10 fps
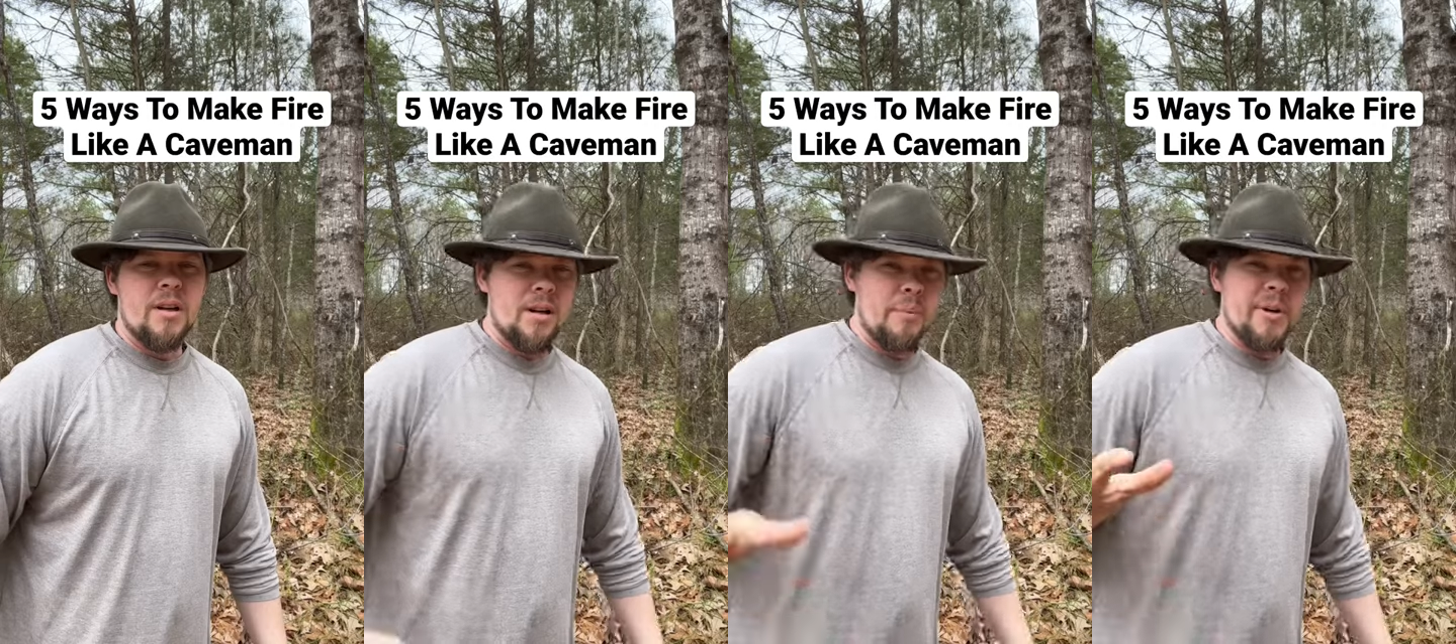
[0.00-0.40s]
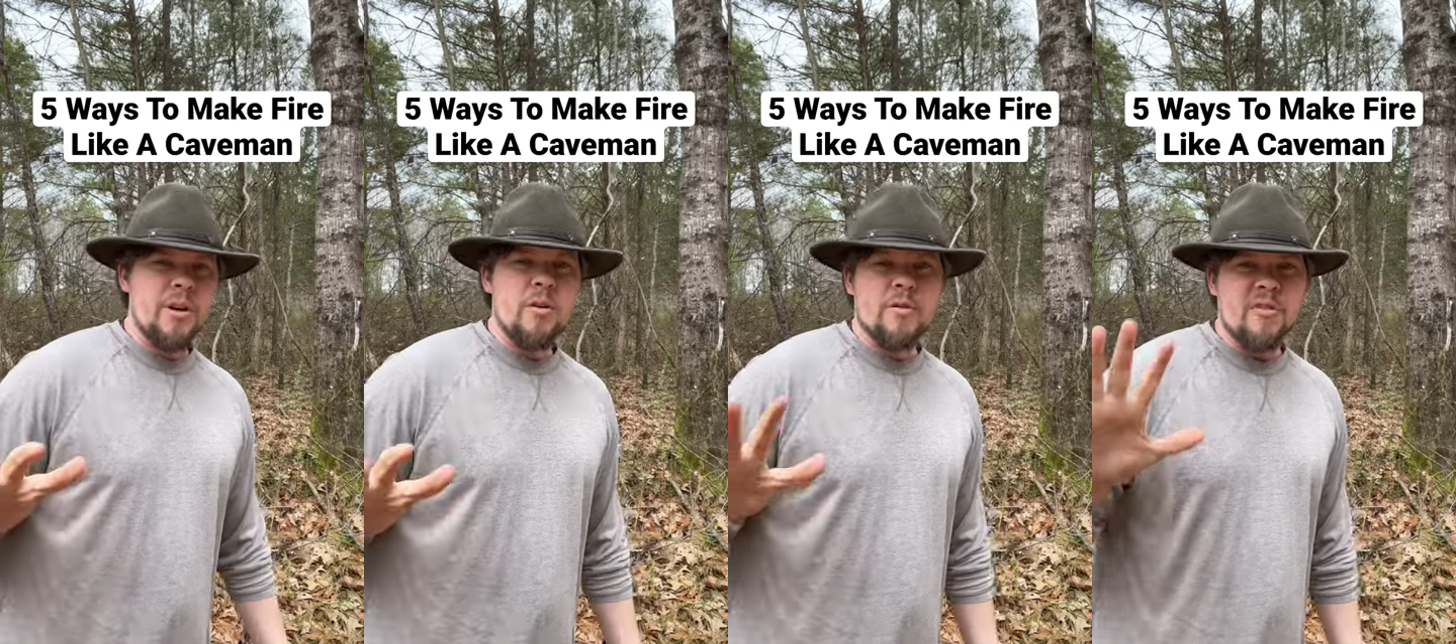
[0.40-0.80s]
I'm gonna
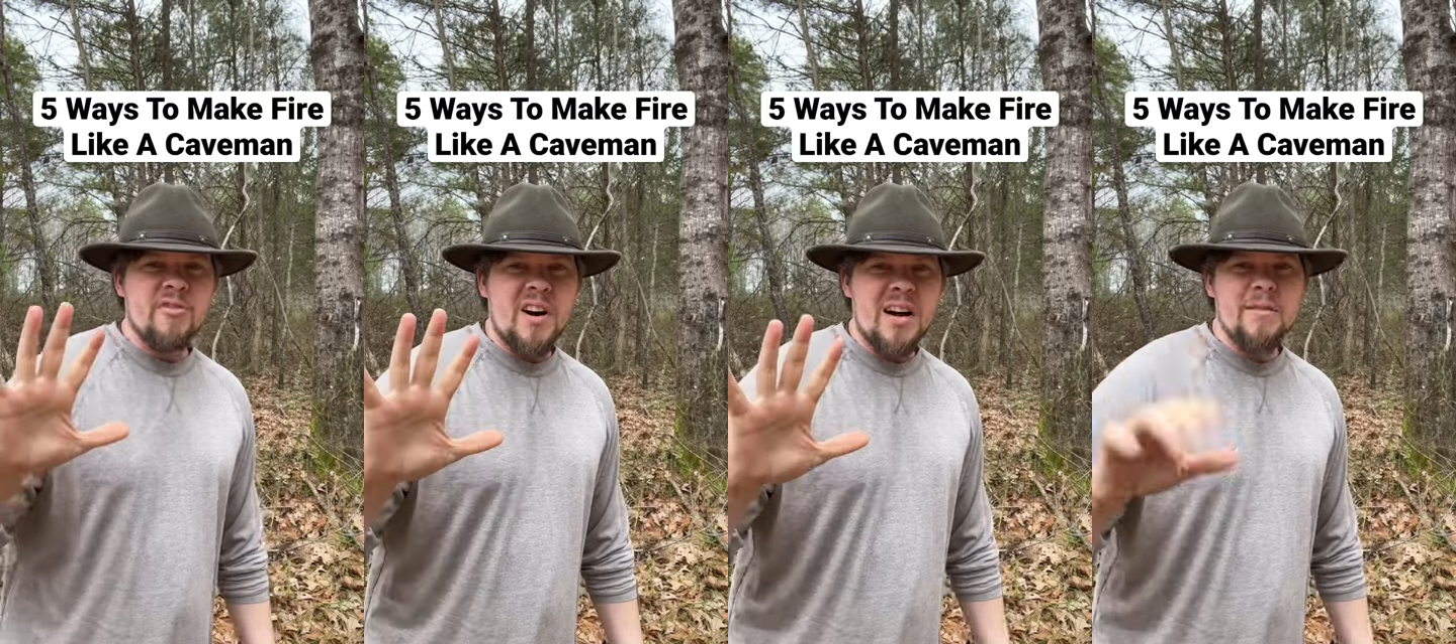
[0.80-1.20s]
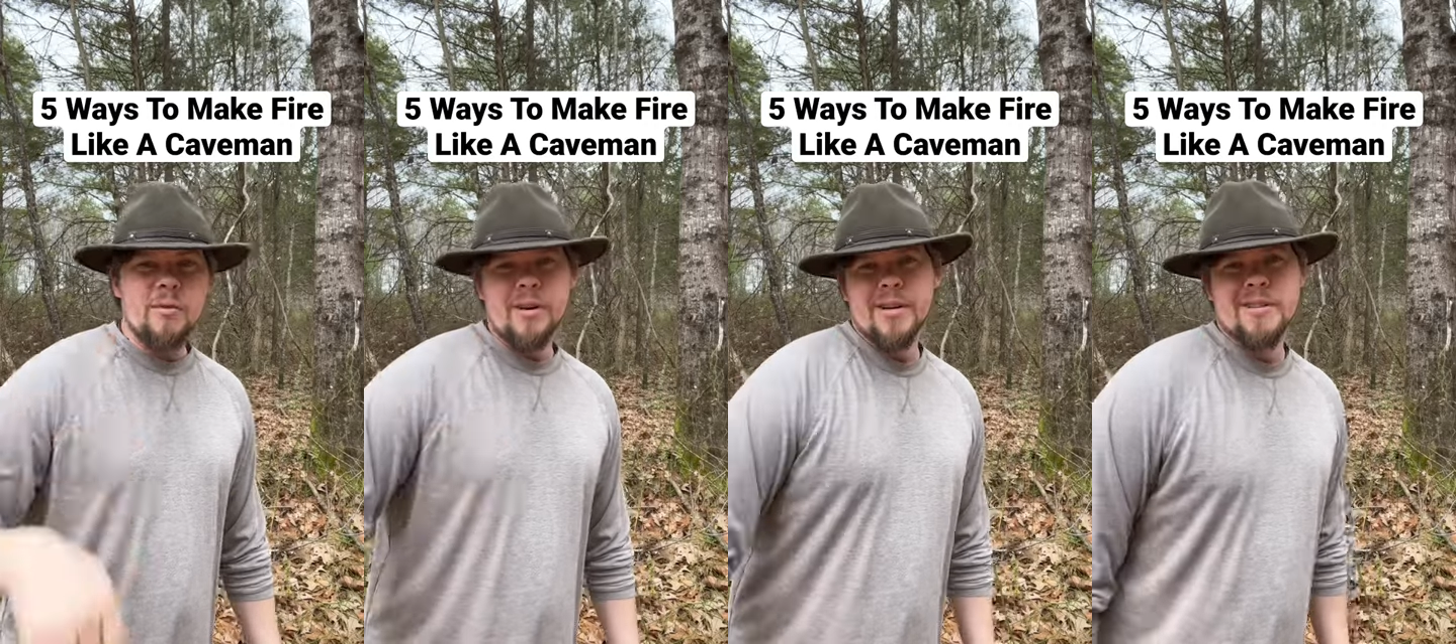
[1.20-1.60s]
go over five
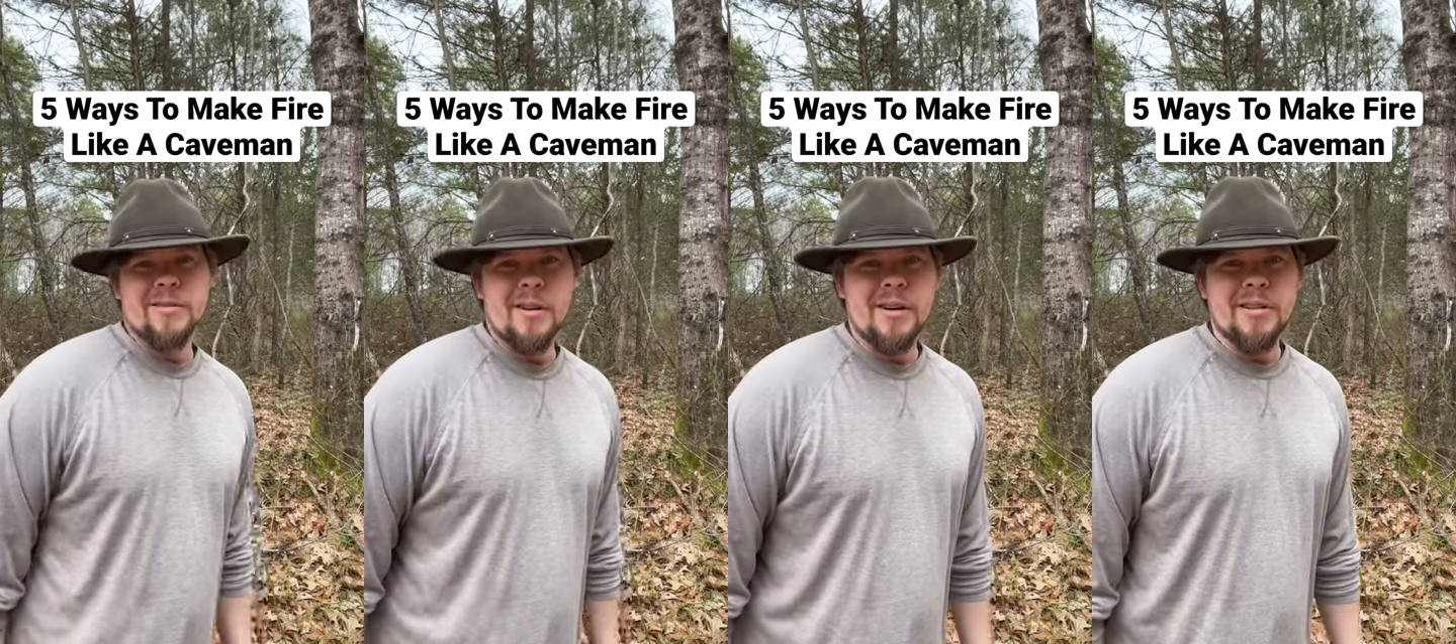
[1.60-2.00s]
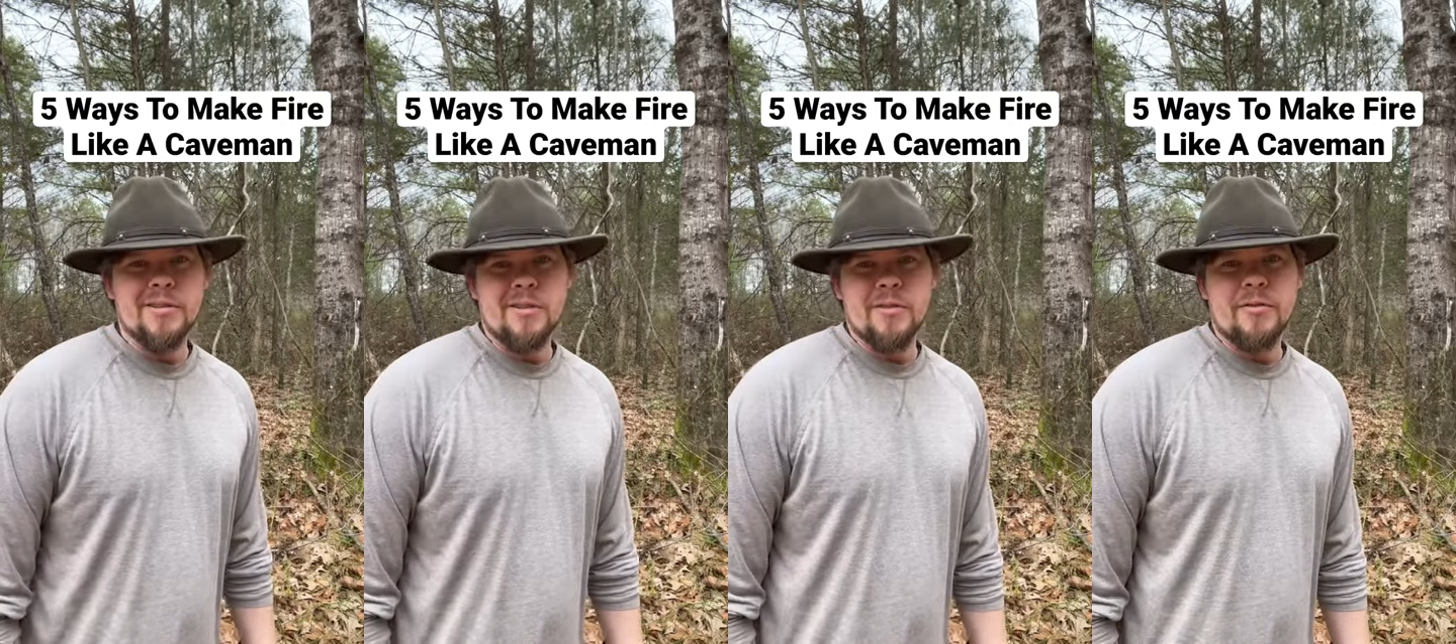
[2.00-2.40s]
ways on how to
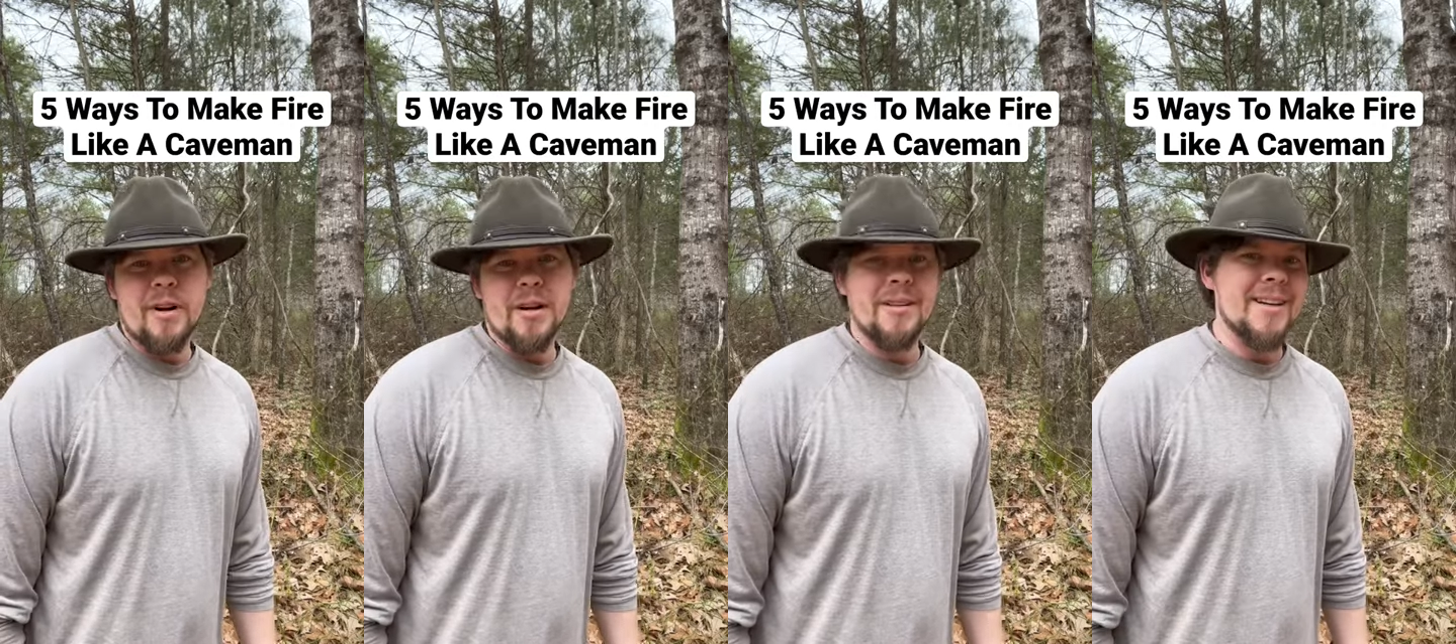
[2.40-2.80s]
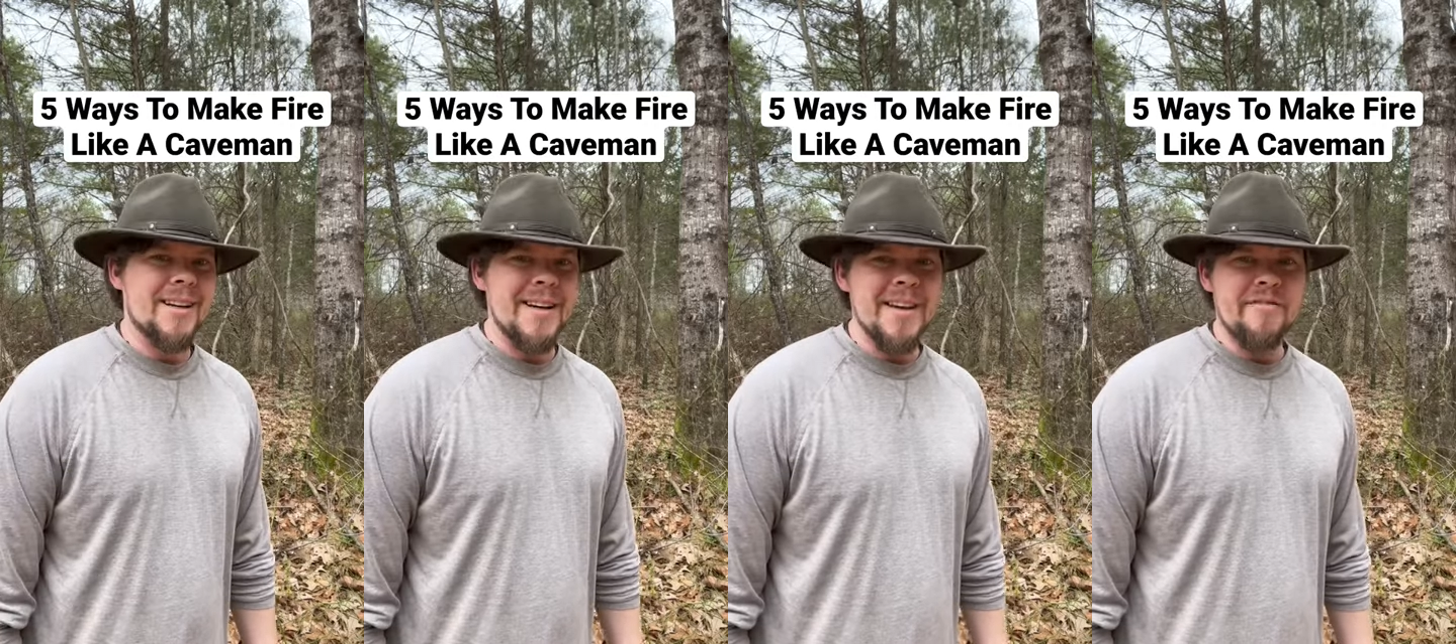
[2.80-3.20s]
start a fire like
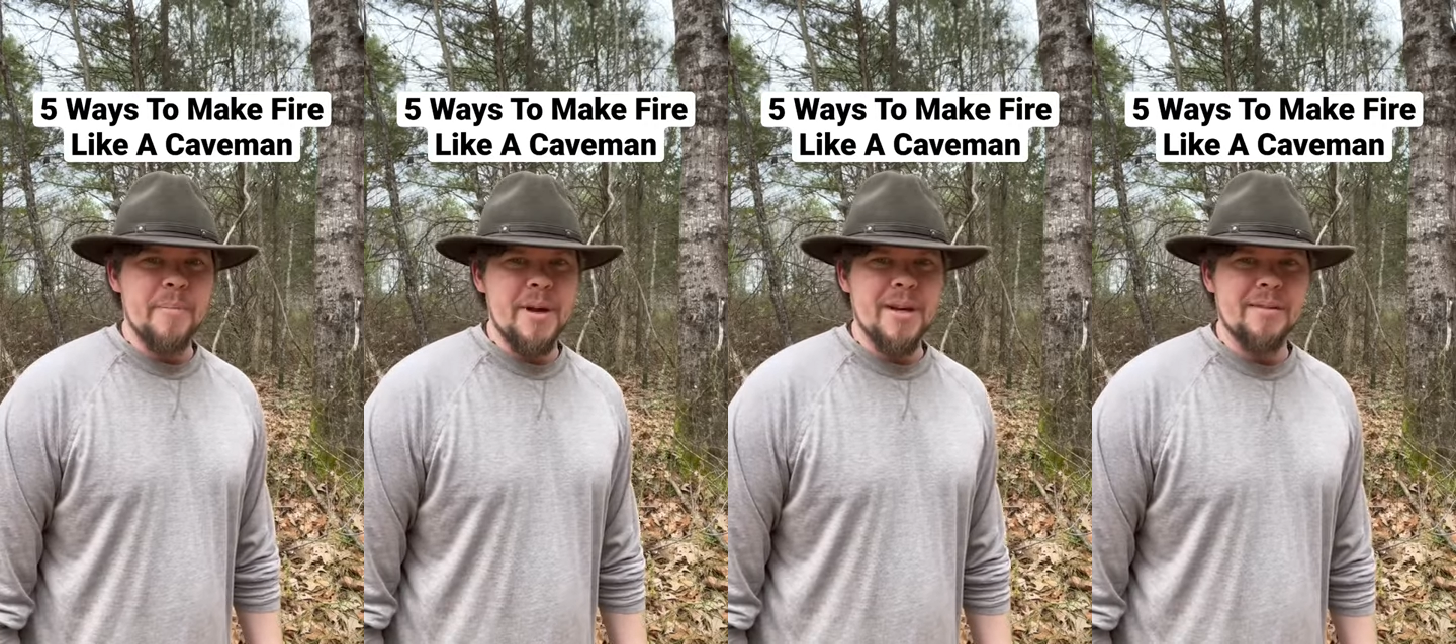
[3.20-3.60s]
a caveman.